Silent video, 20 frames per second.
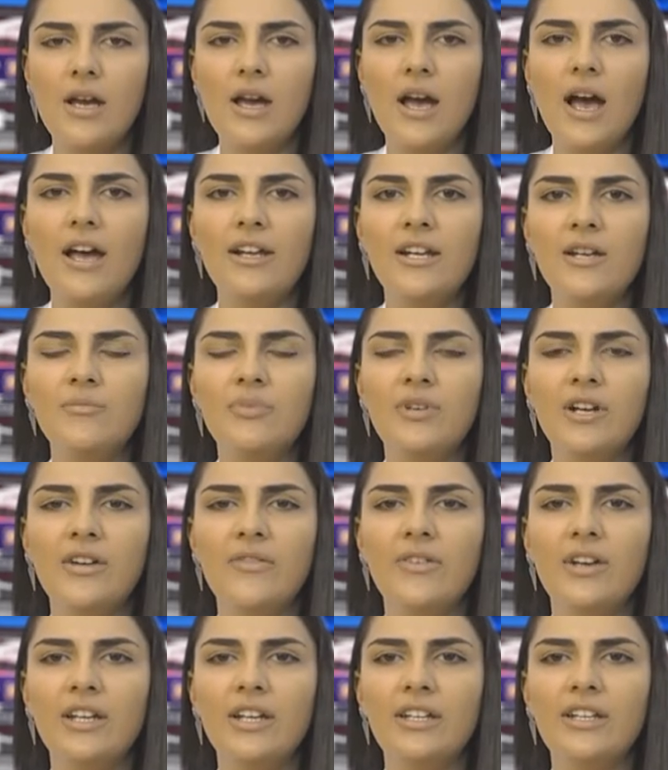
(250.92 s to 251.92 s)
At a
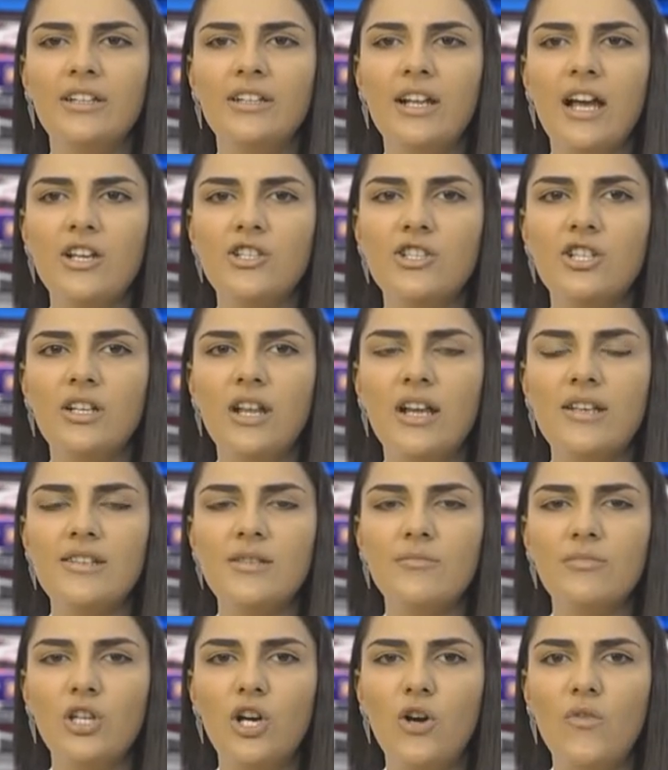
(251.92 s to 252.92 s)
briefing in the National
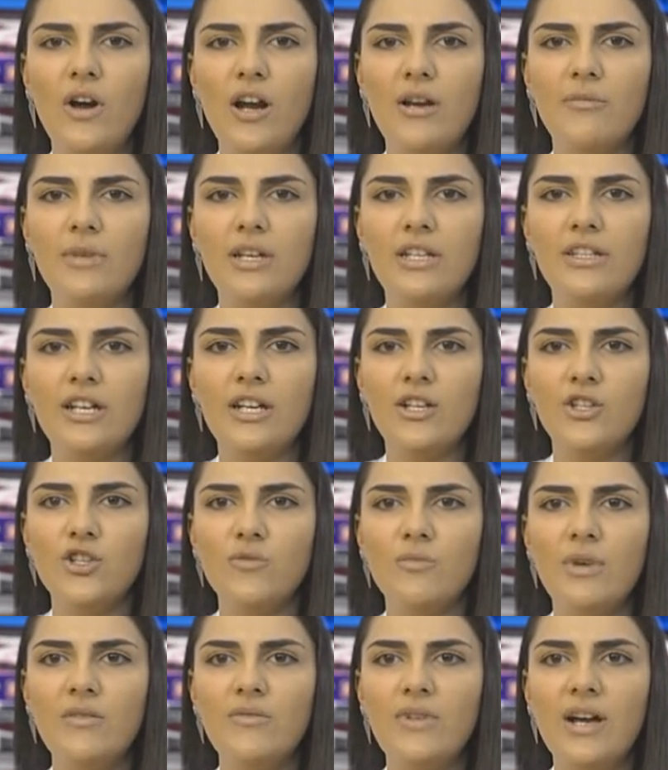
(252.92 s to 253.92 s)
Assembly of Armenia,
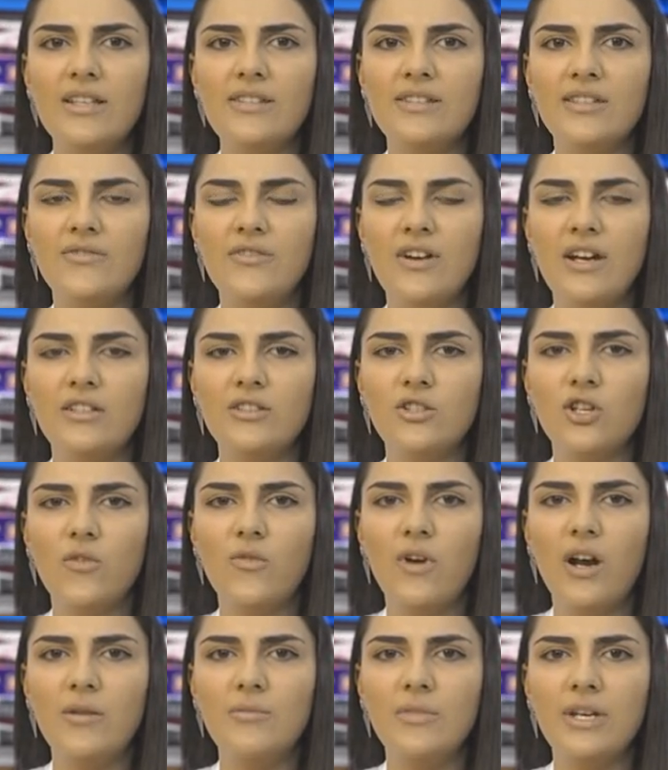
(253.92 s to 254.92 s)
human rights defender of
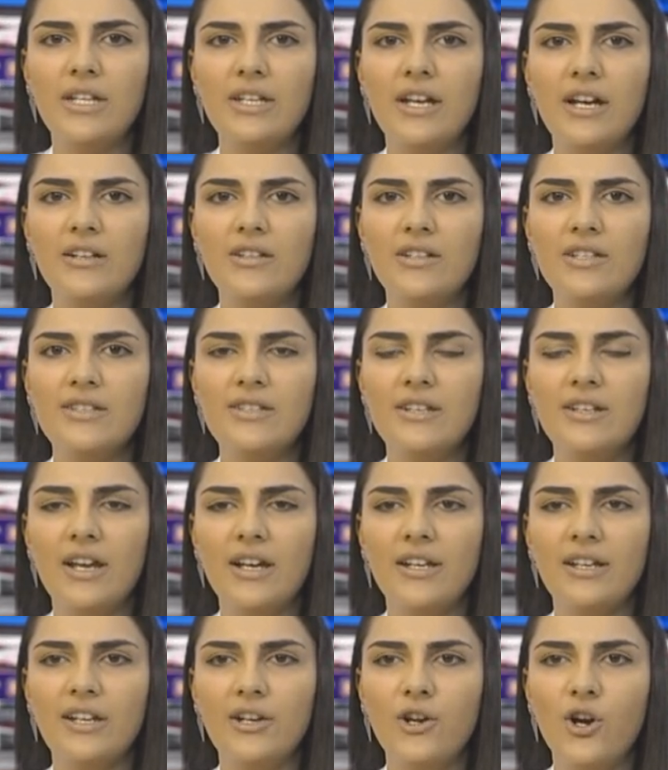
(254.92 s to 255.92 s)
Armenia, Kristina
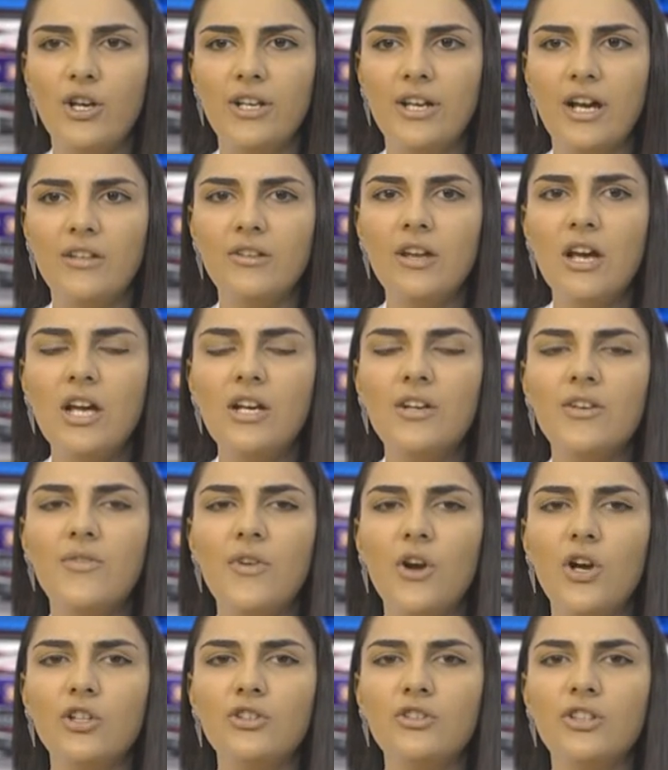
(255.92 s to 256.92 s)
Grigorian,
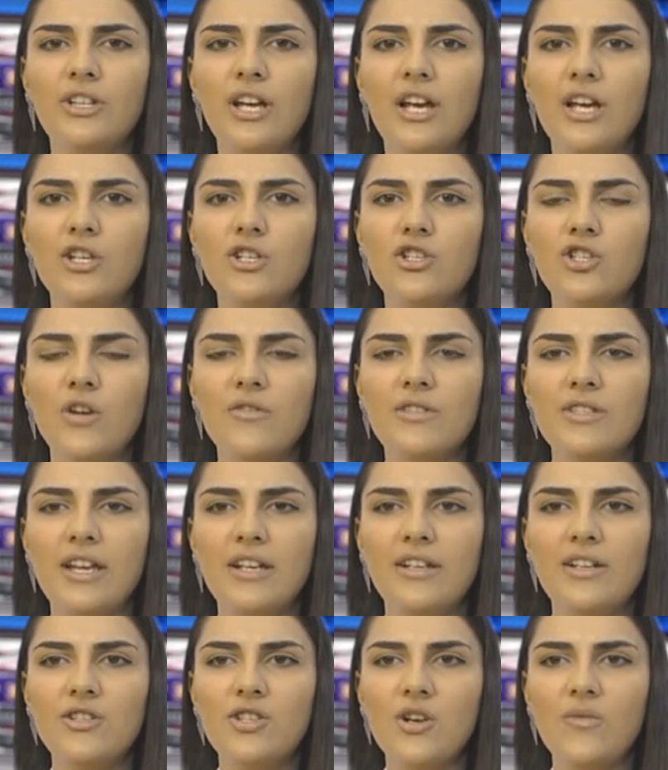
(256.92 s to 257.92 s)
referring to the issue of
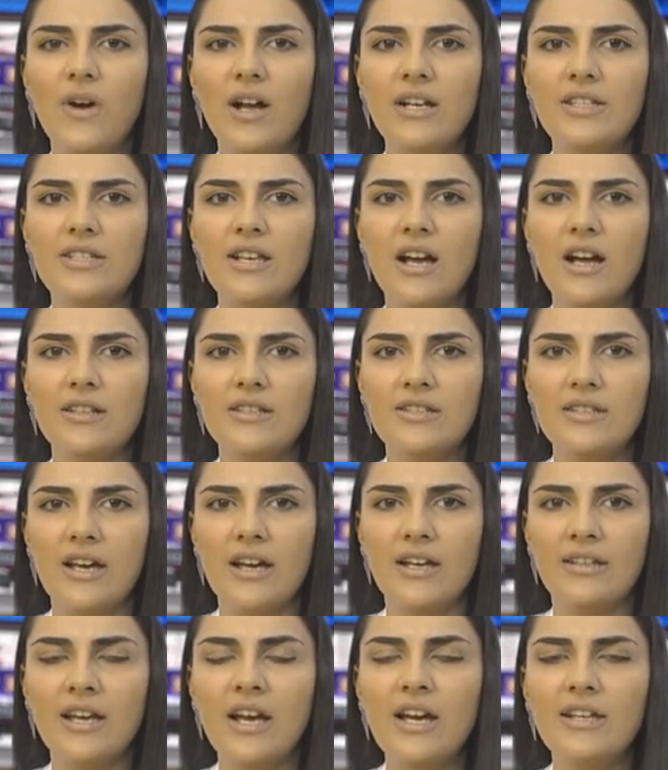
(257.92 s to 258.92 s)
status of Artsakh,
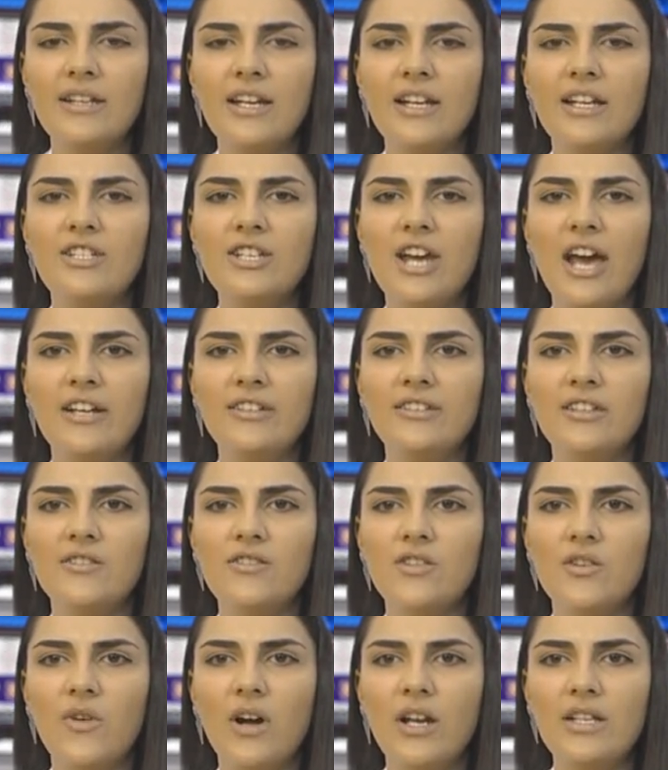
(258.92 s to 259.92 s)
said that the tactics
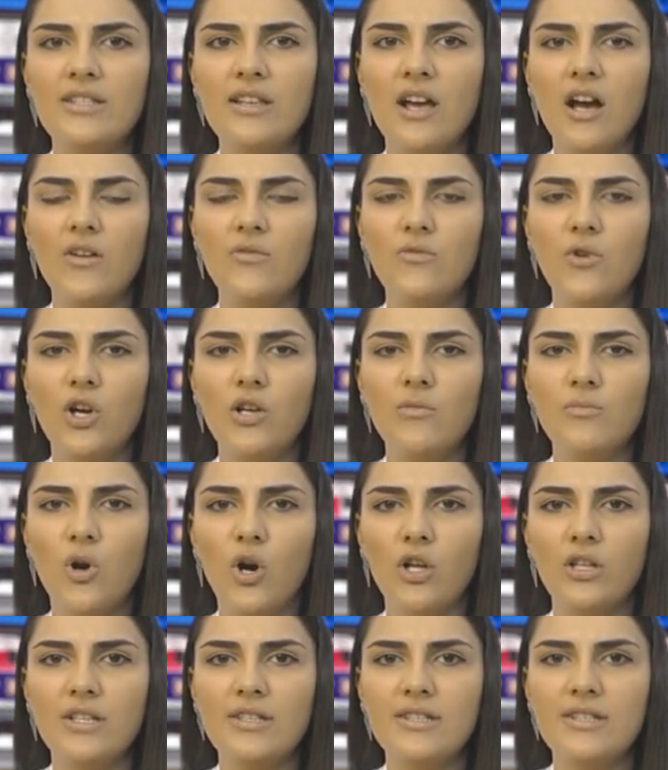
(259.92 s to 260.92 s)
of Artsakh foreign
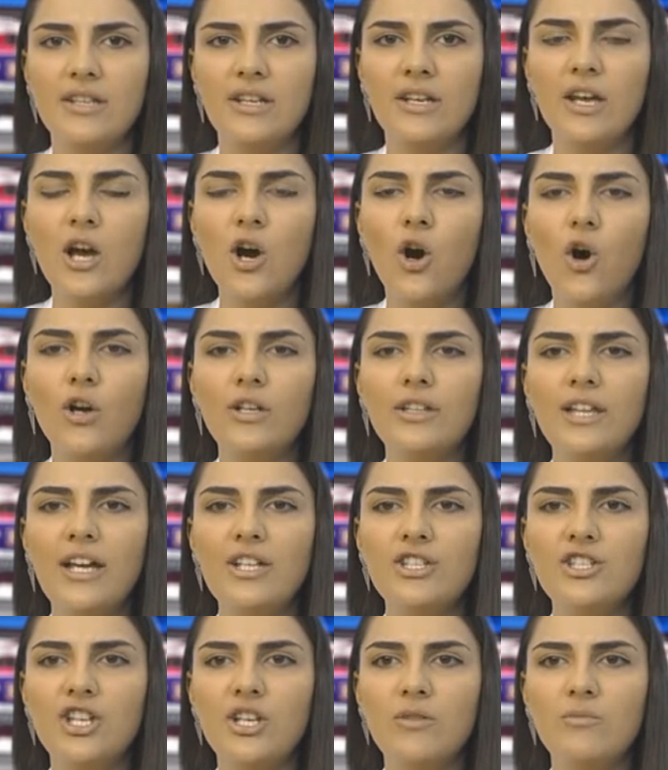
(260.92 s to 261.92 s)
policy or the
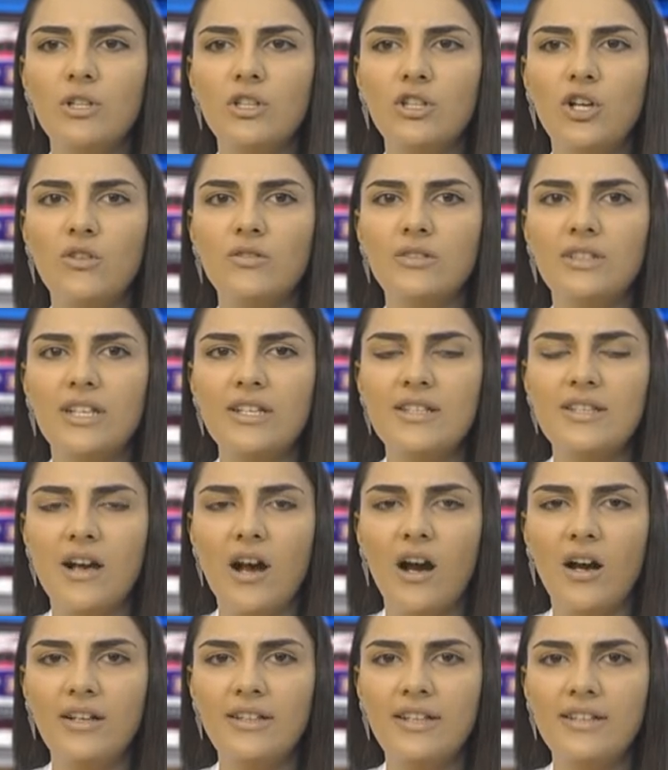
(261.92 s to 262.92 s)
achievement on this
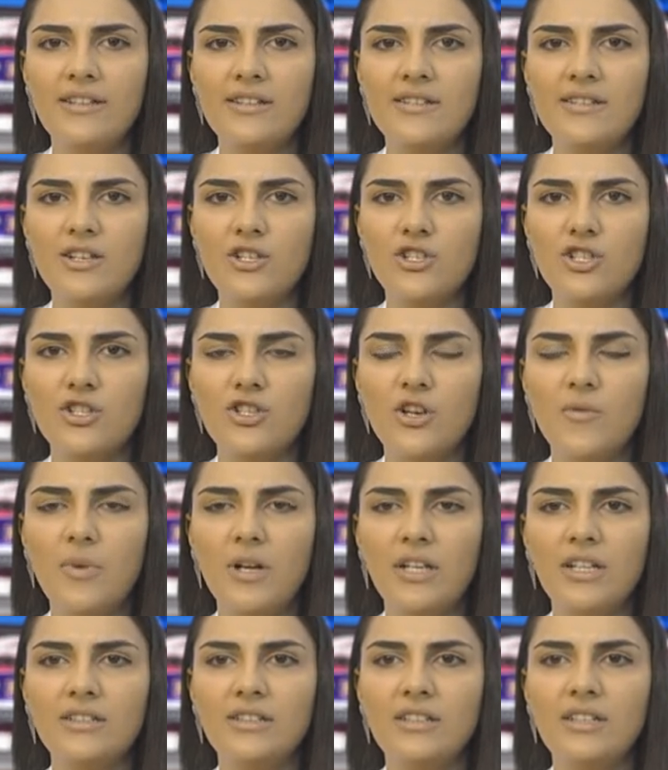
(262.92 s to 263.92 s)
are the decisions of
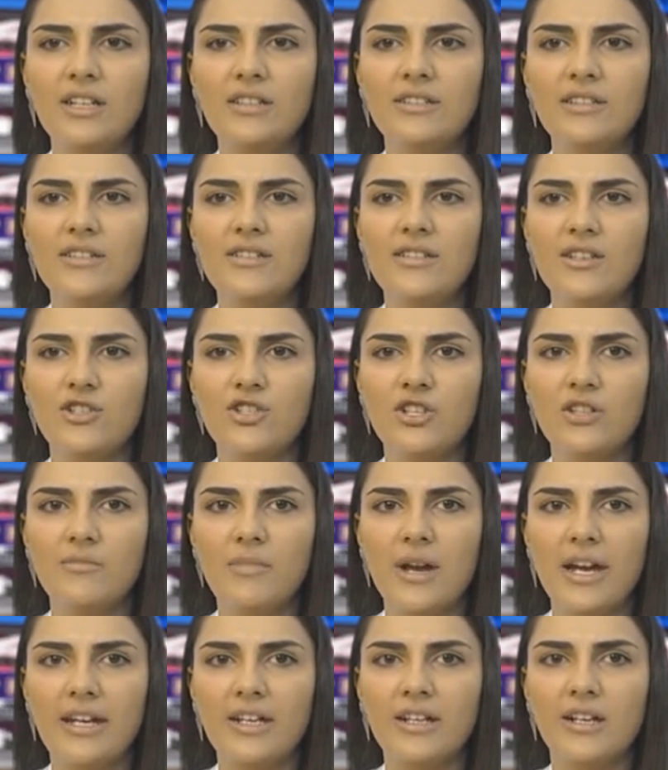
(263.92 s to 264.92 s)
political decision
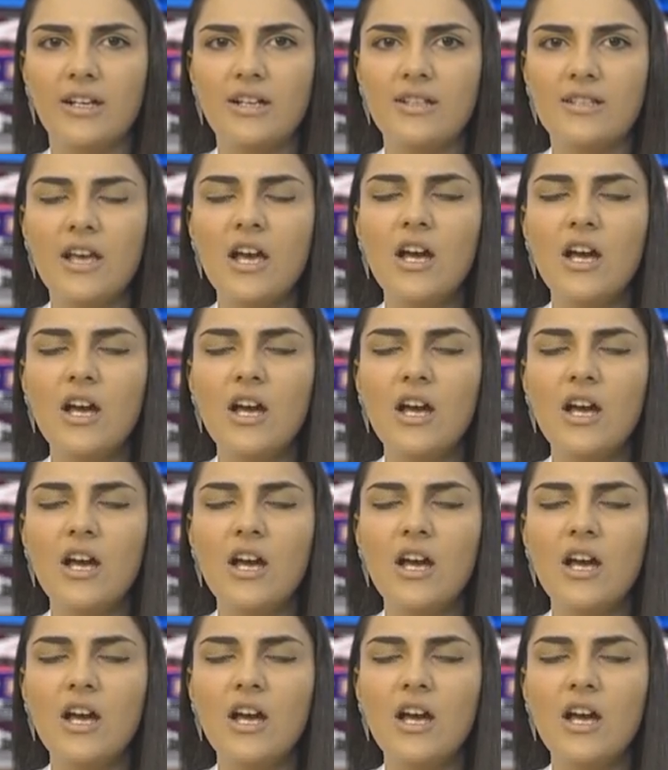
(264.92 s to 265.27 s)
makers.